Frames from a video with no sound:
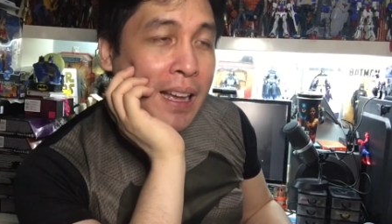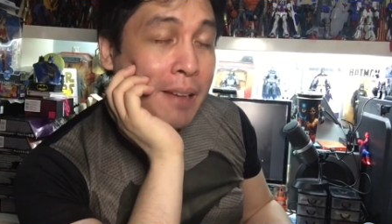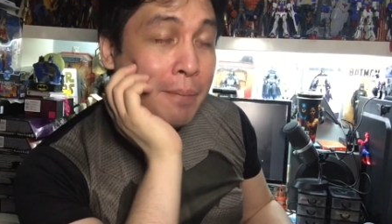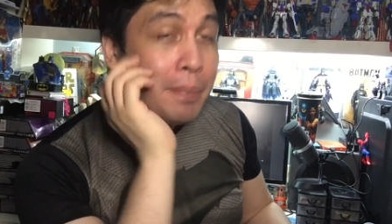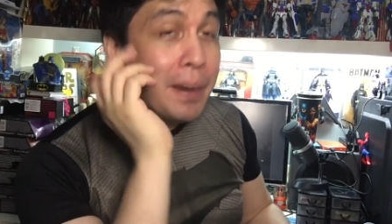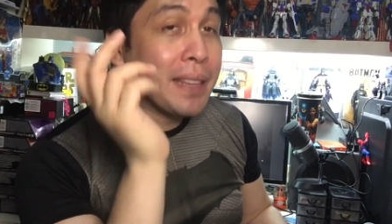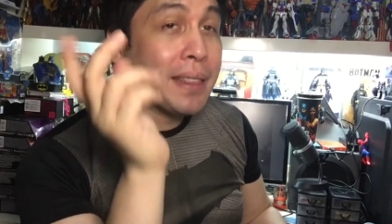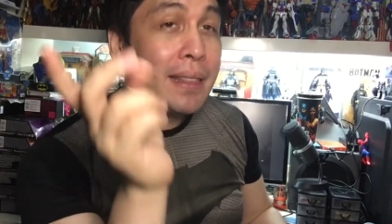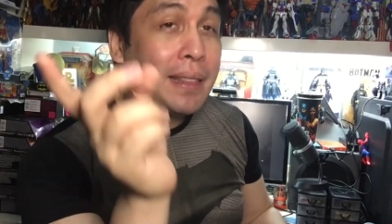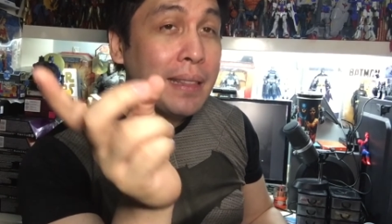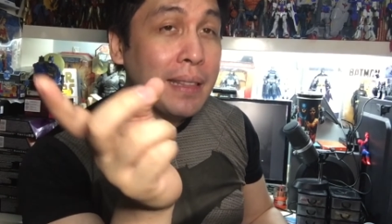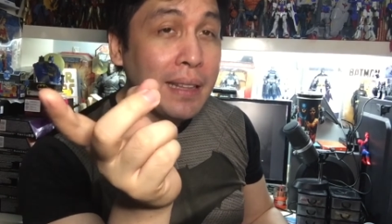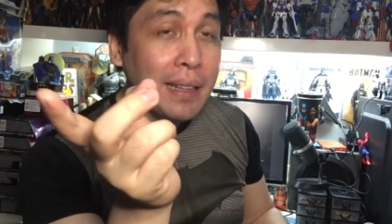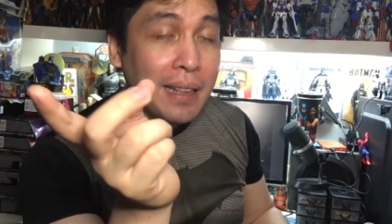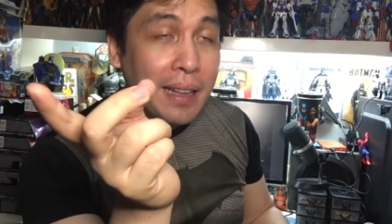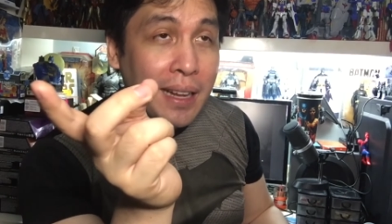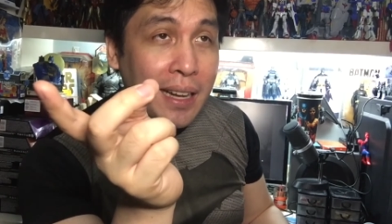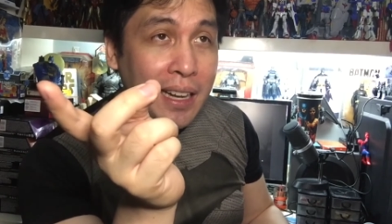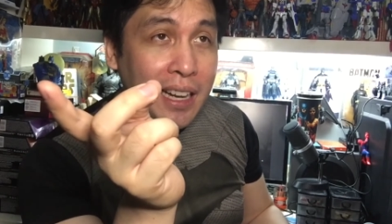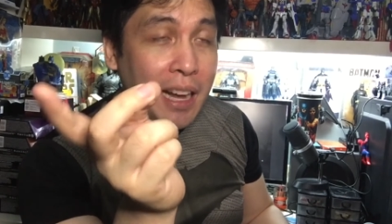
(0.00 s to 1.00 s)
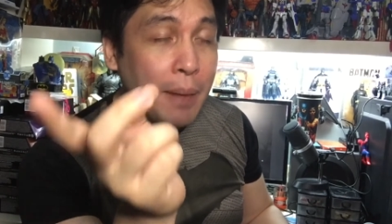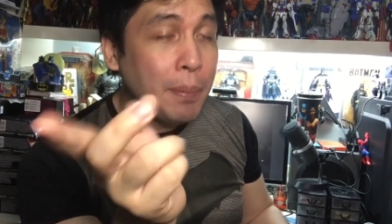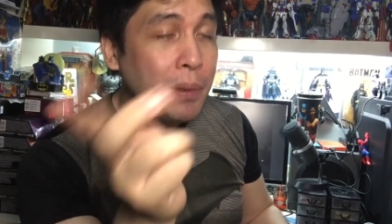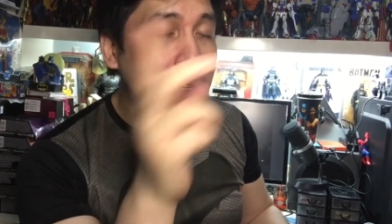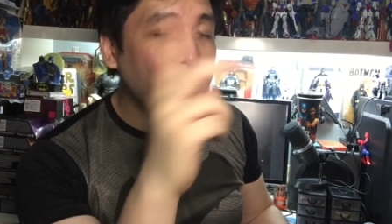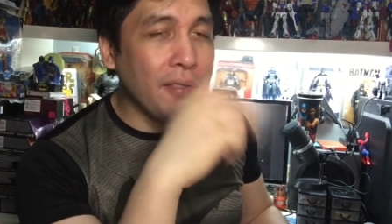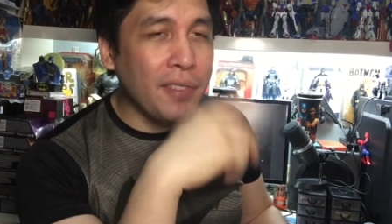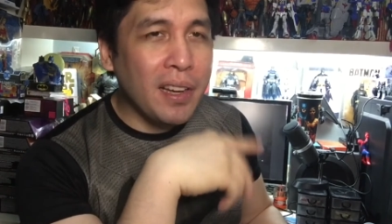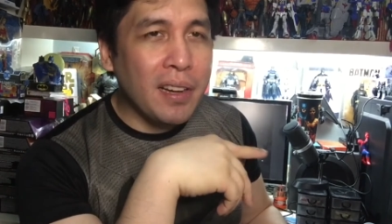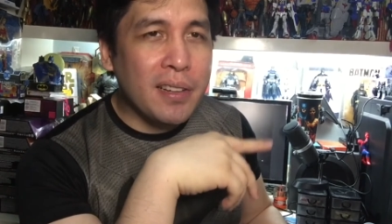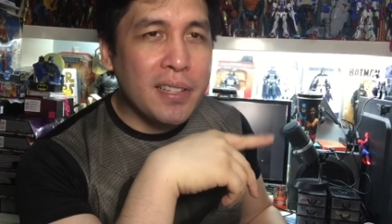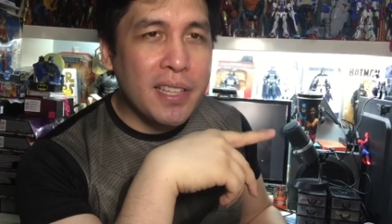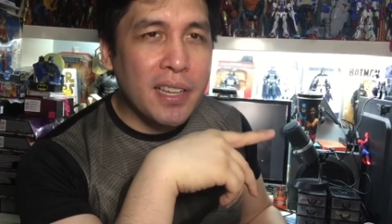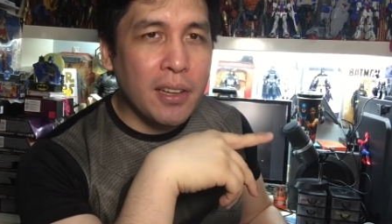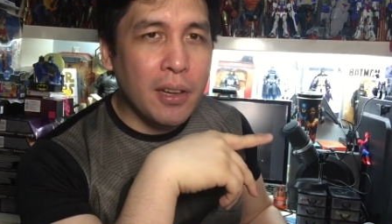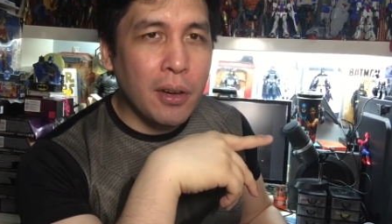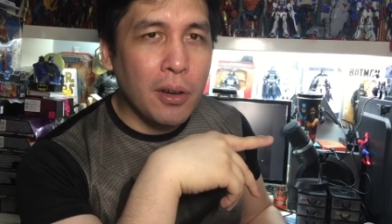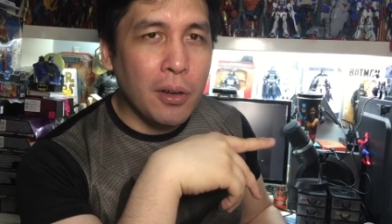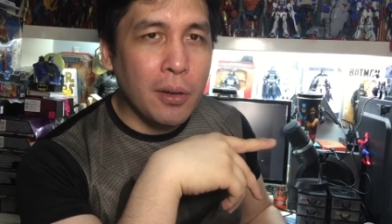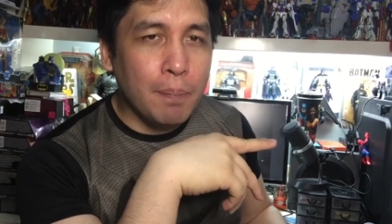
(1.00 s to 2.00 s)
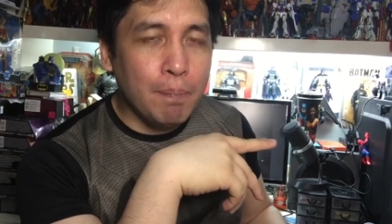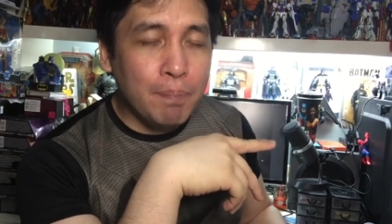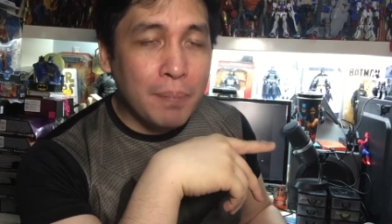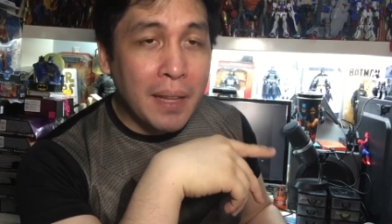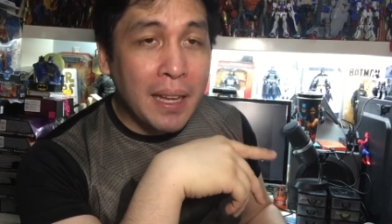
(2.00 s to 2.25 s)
But a couple of years ago,